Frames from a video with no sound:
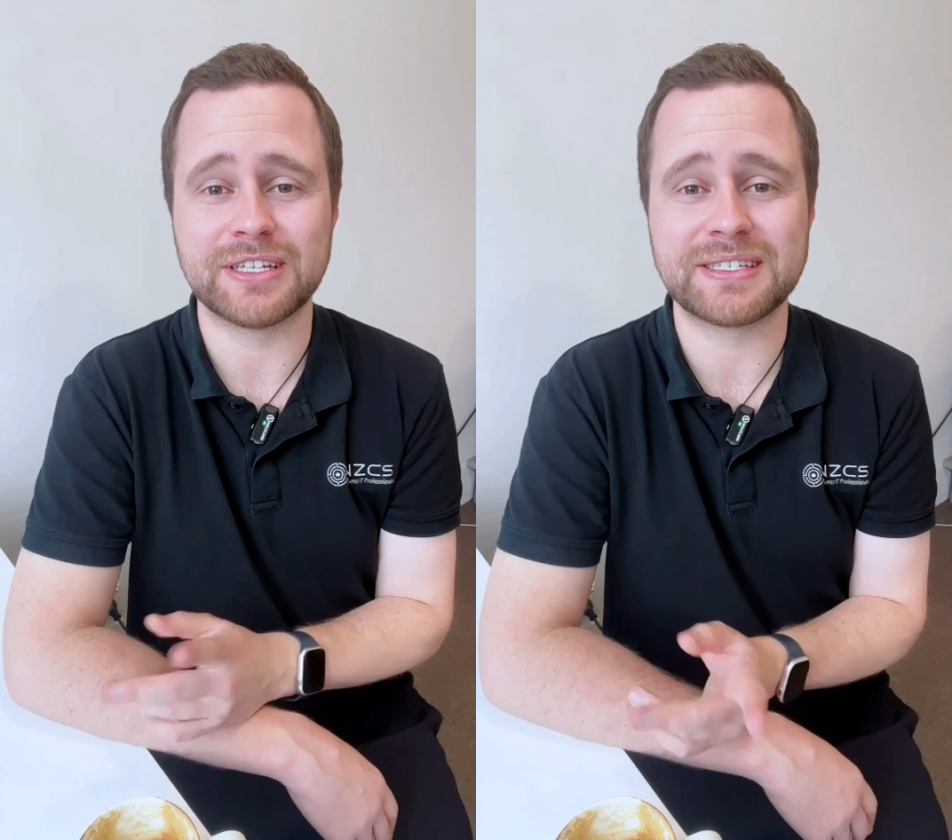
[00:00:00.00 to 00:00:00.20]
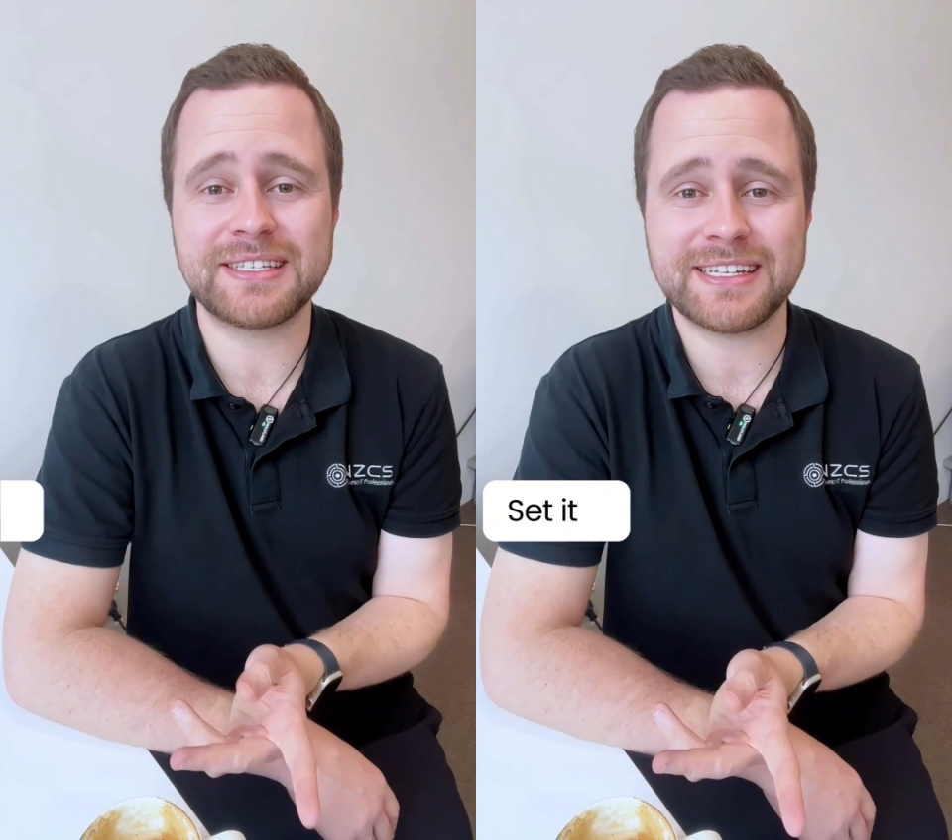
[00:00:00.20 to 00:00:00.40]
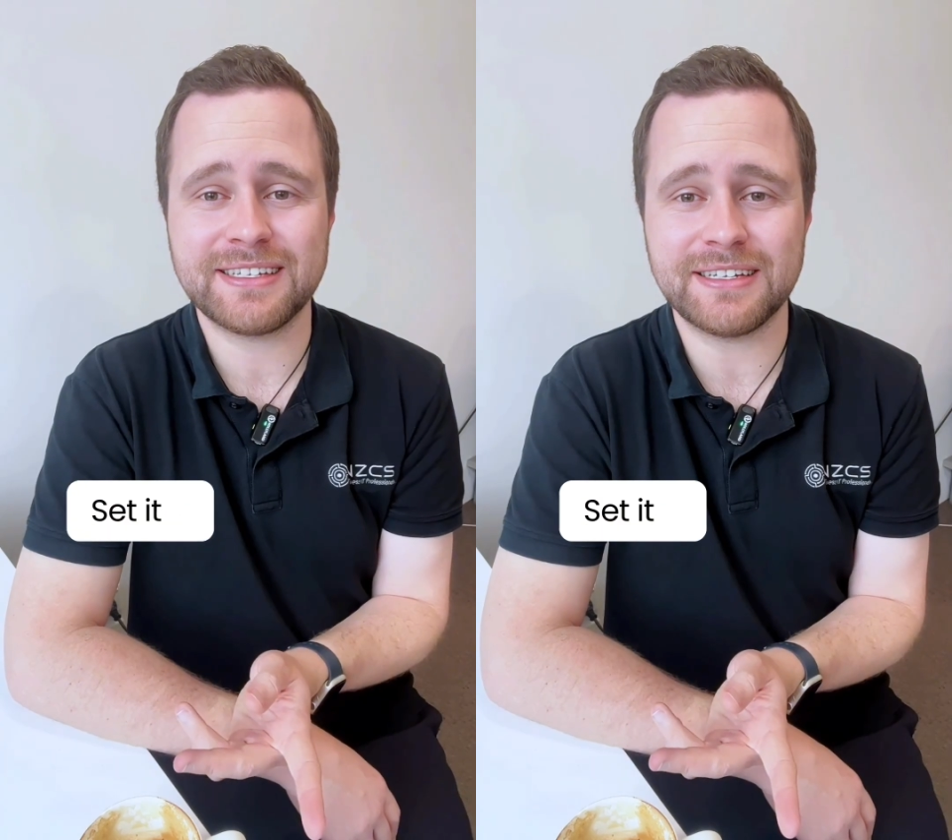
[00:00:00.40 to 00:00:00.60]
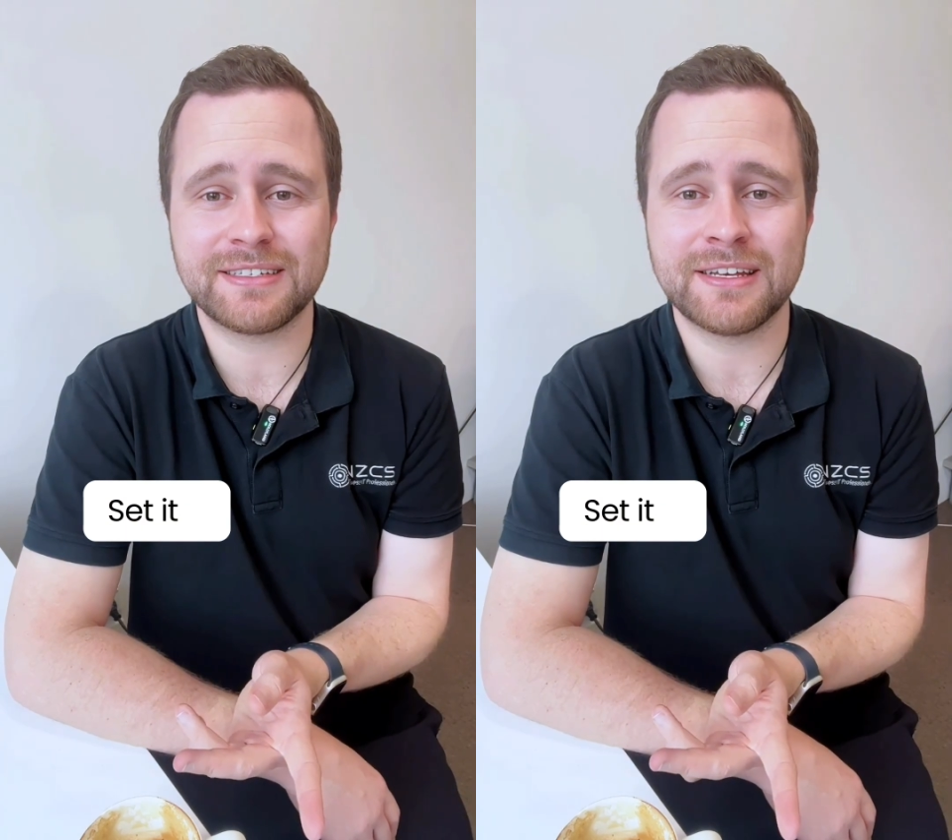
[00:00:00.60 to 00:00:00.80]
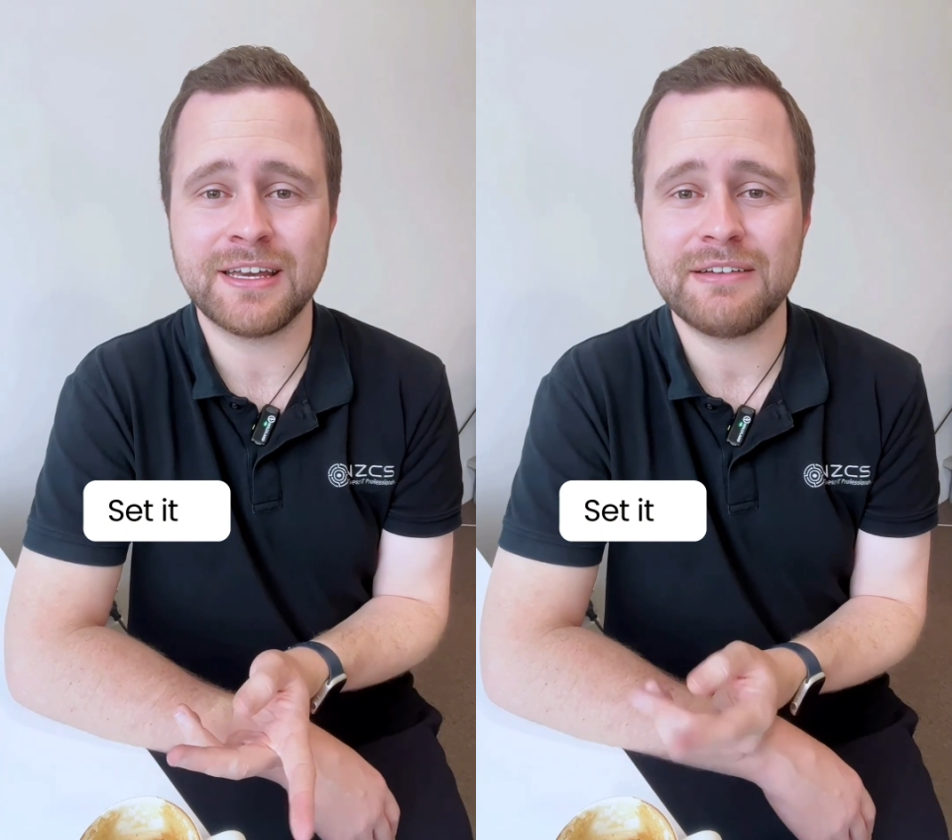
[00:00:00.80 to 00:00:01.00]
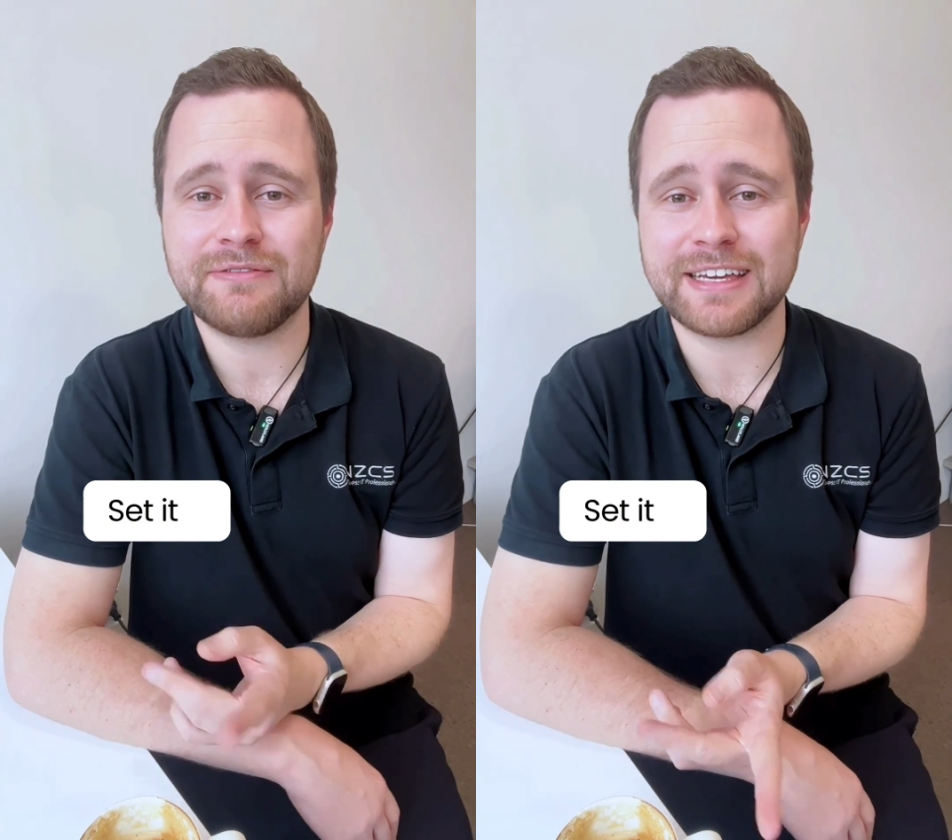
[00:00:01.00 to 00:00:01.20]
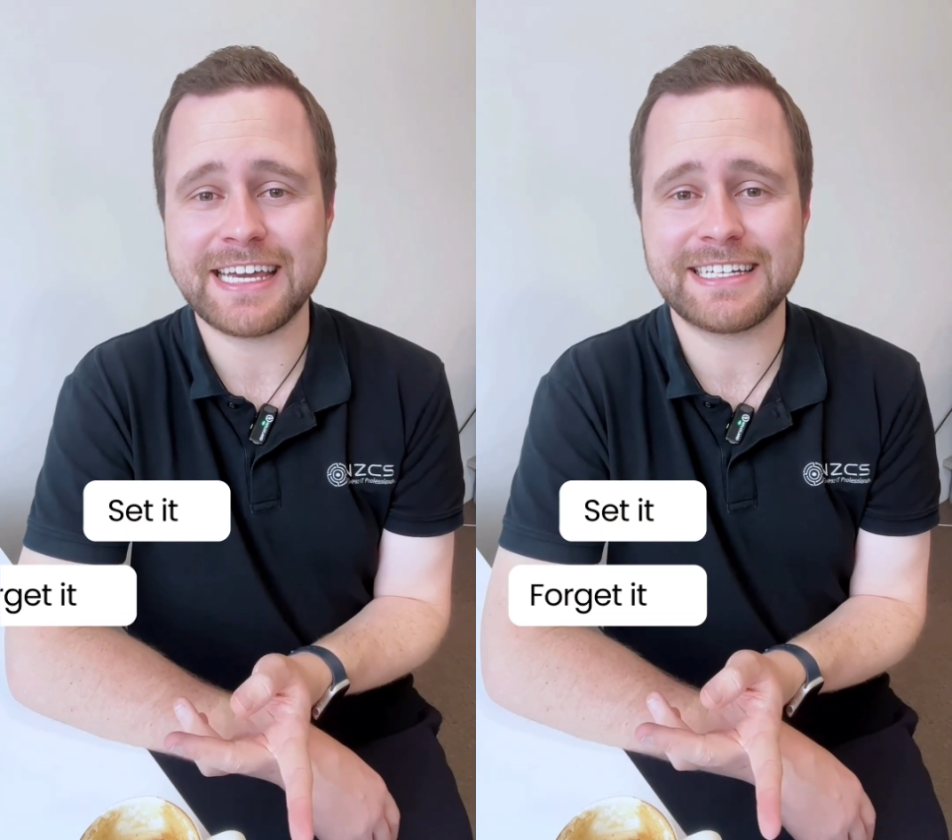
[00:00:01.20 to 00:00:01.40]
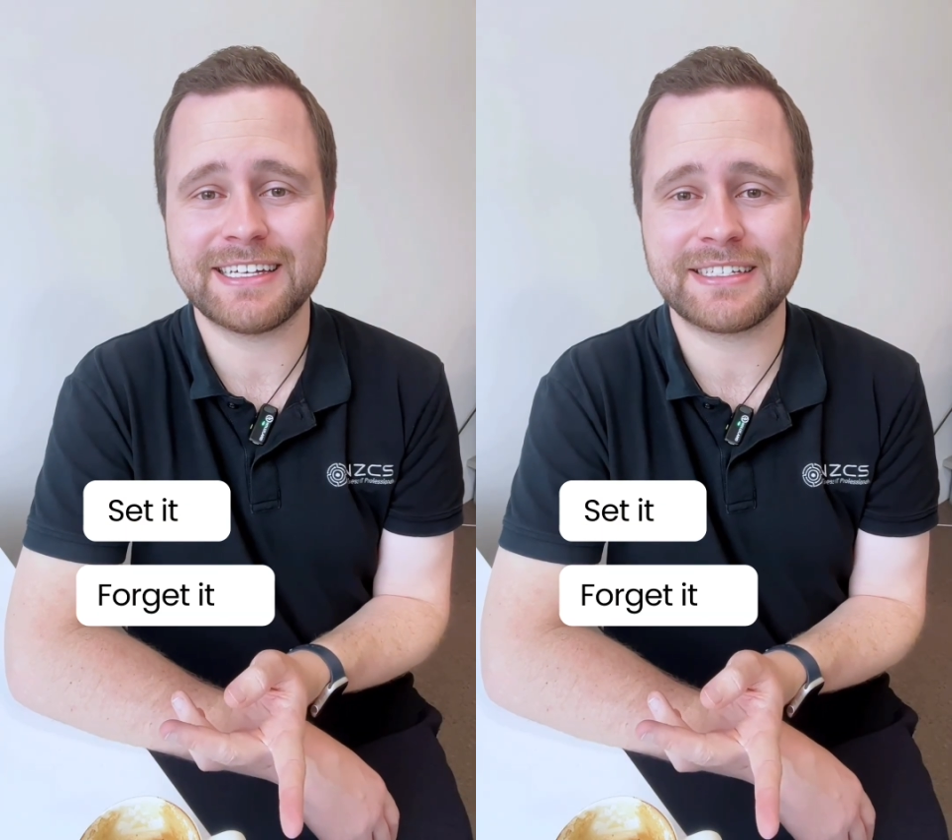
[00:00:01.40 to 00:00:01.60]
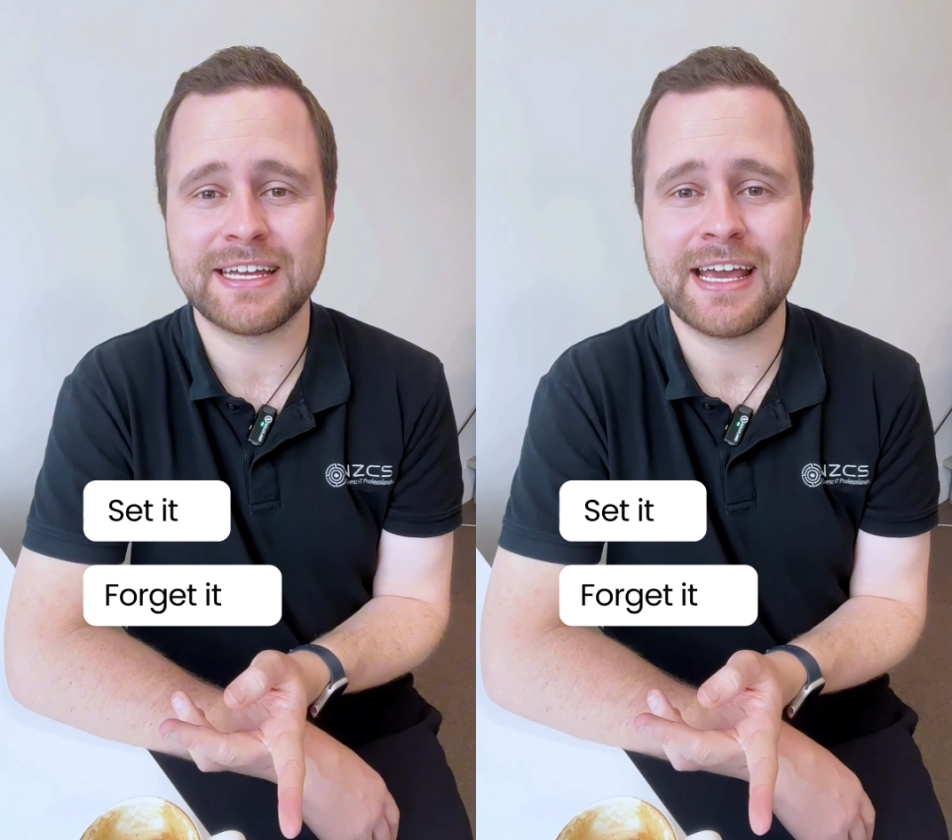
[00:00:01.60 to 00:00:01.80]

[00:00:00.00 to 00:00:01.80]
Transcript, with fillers: can set it, forget it,